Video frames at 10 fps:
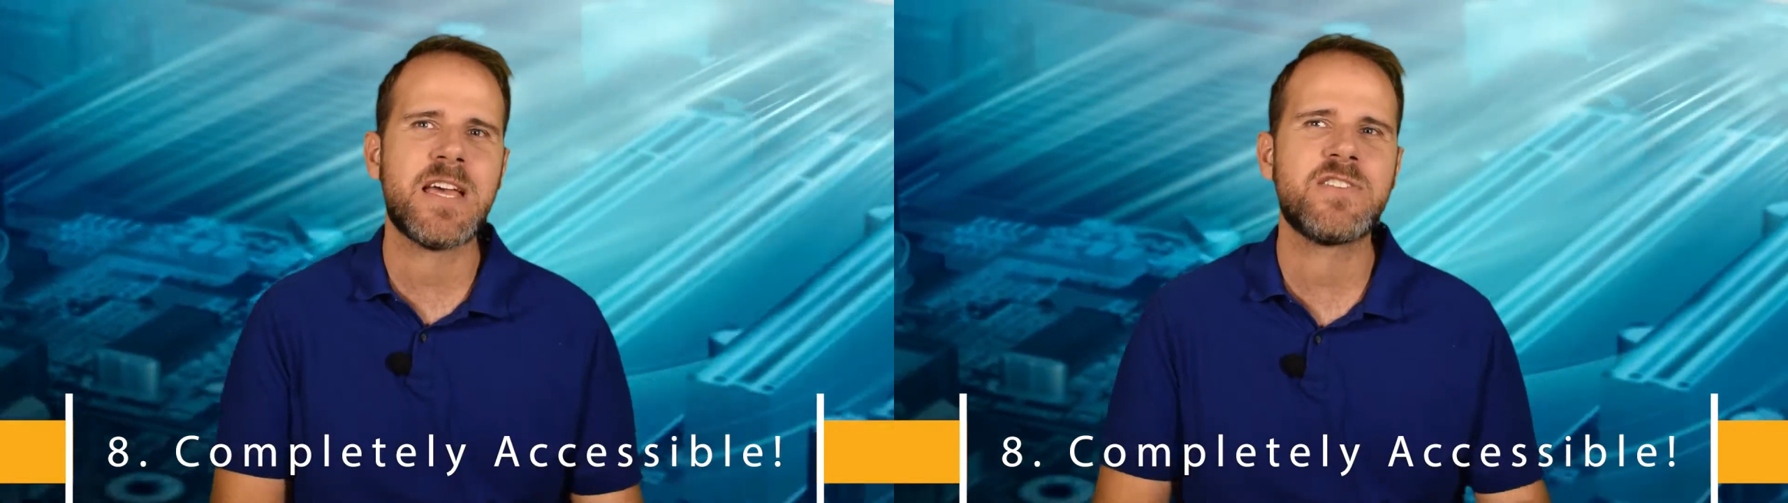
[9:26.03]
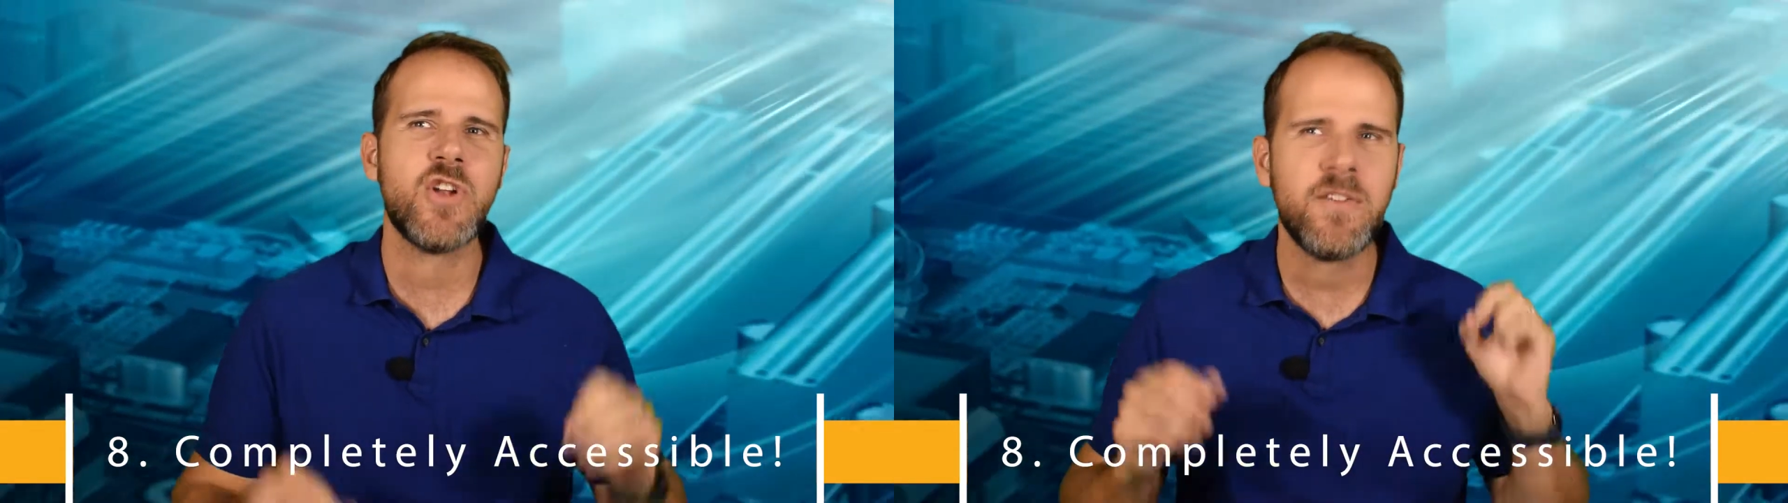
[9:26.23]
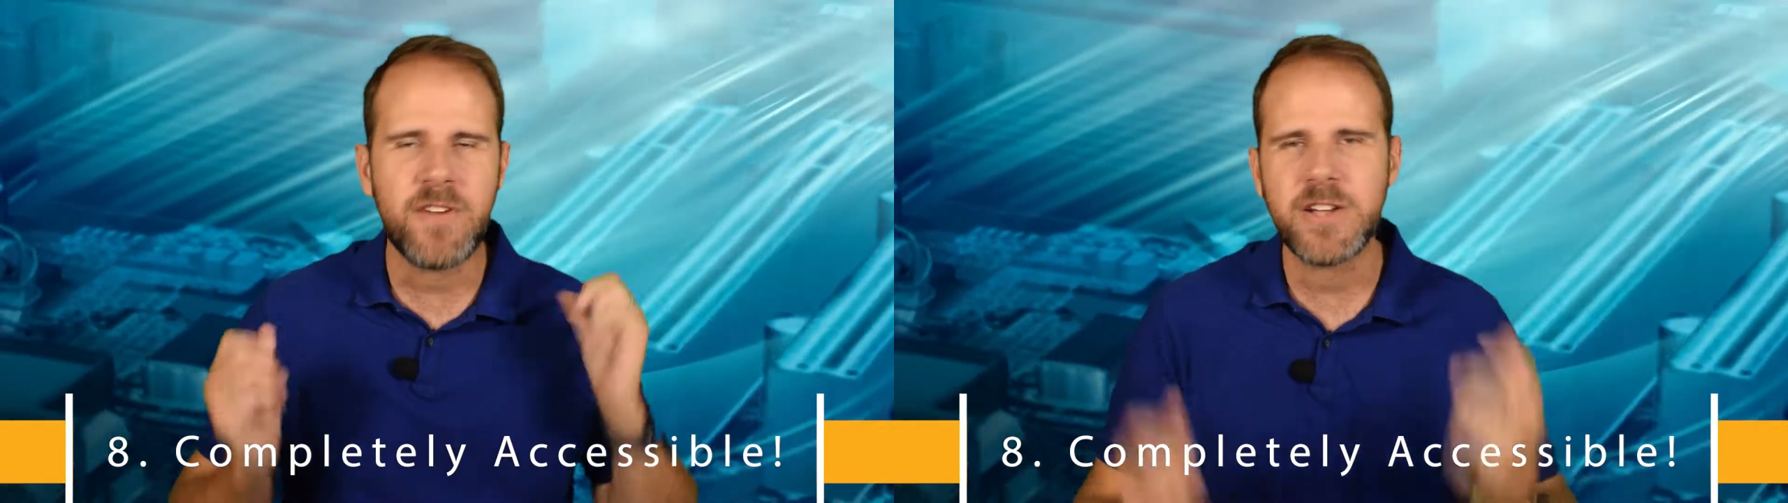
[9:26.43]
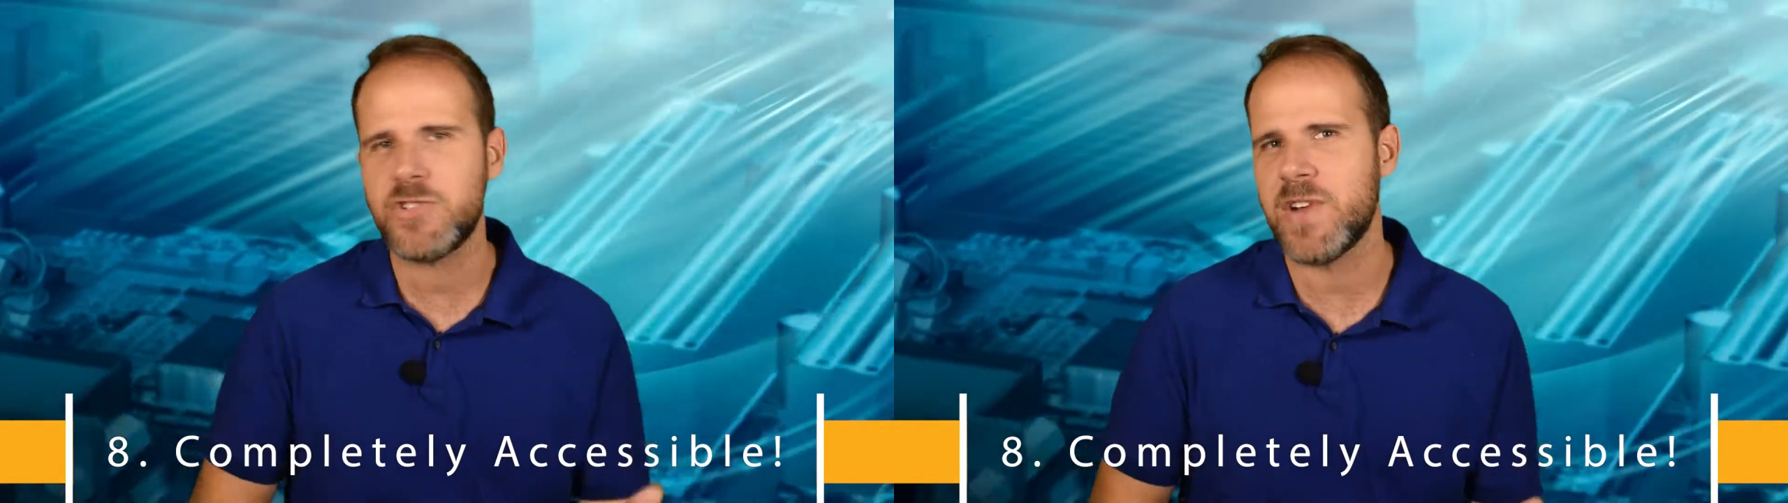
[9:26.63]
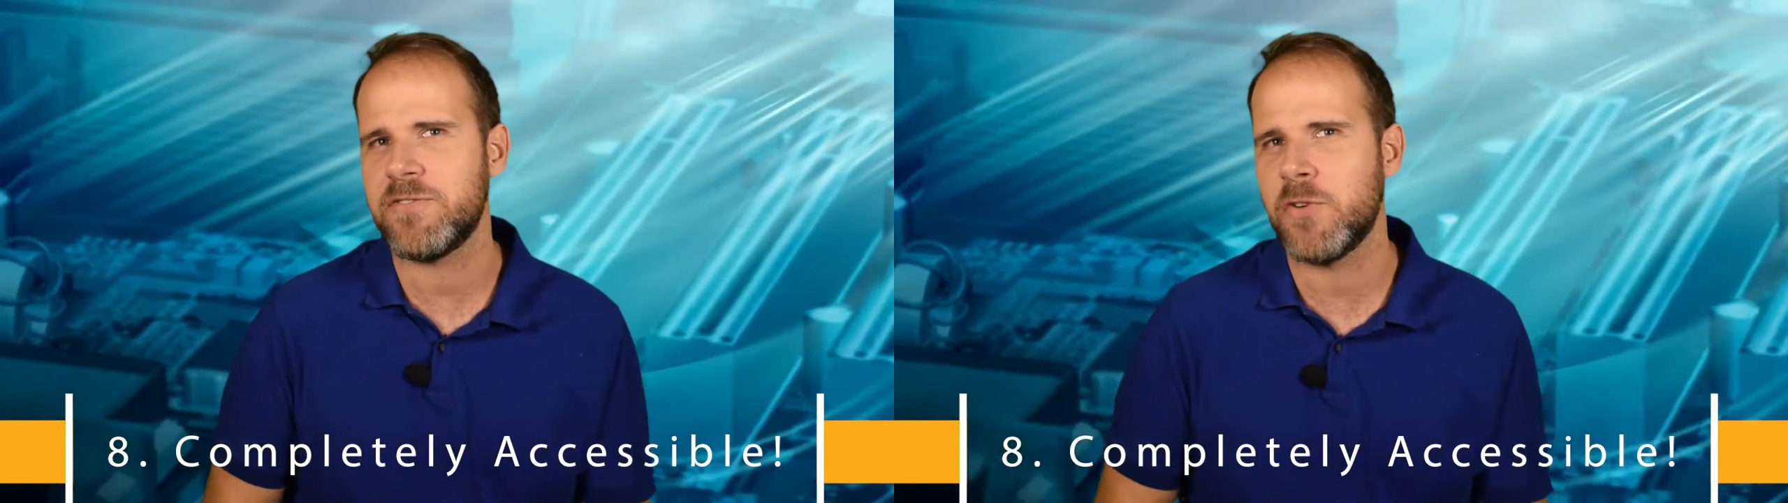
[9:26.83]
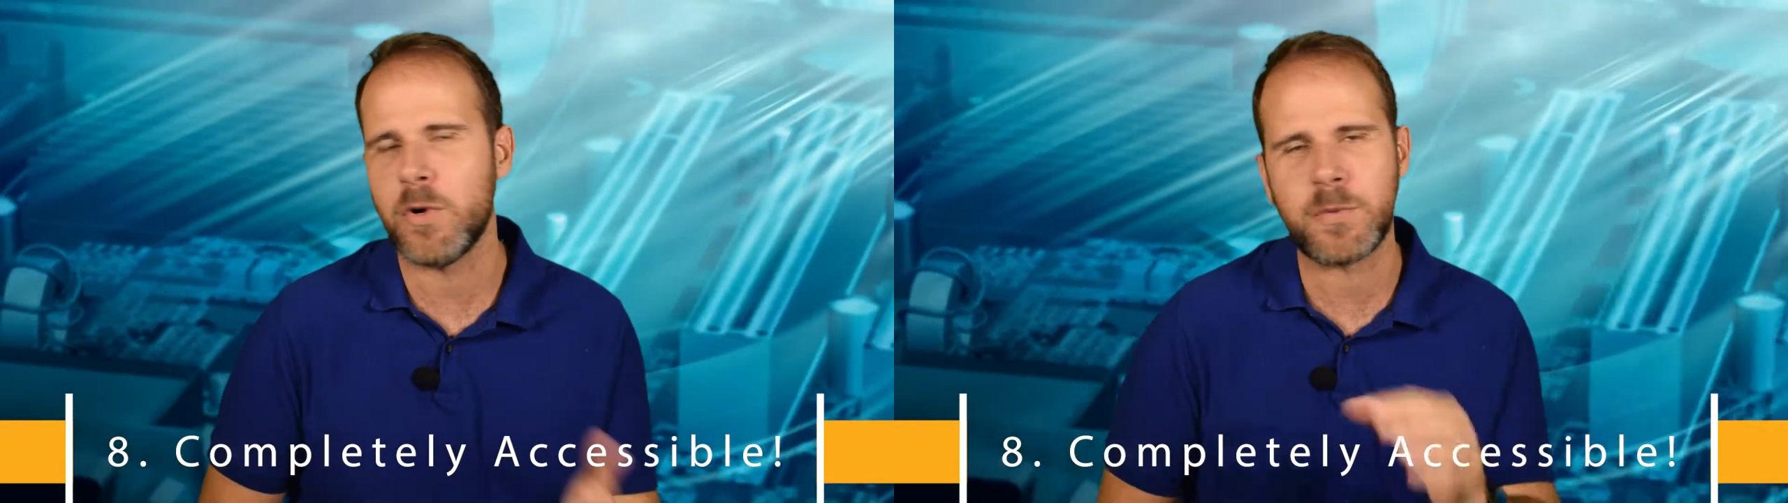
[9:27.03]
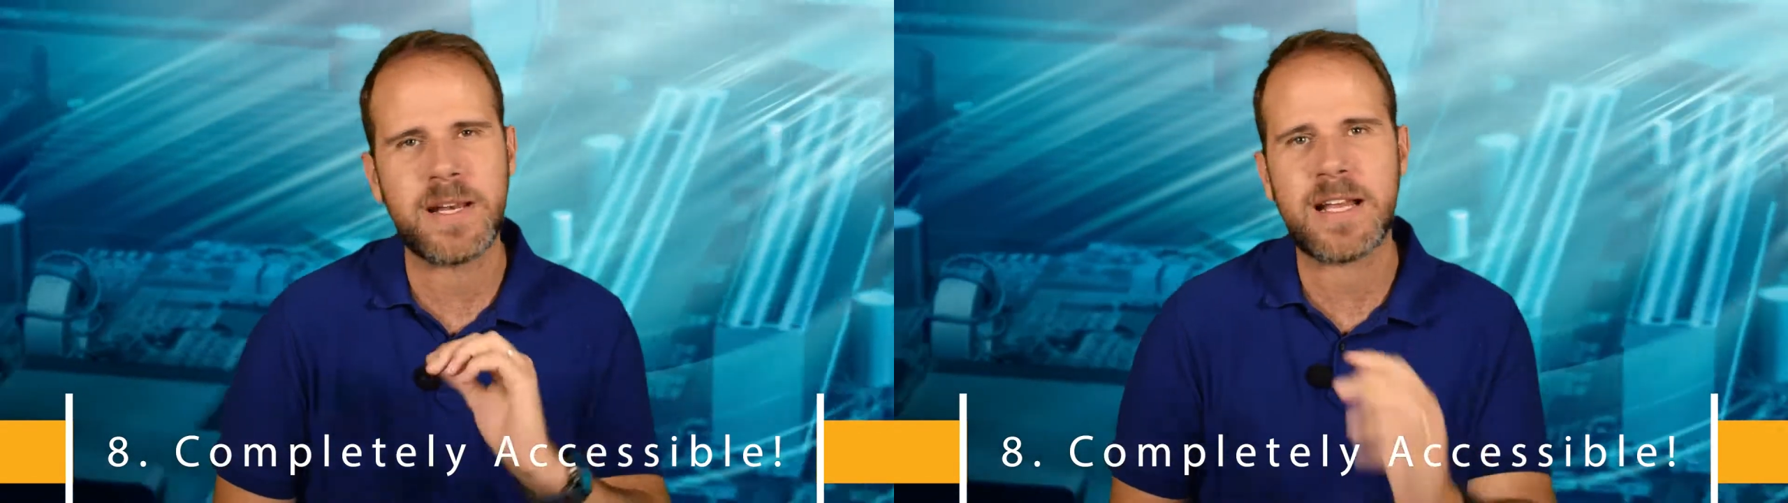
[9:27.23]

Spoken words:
is not very straightforward when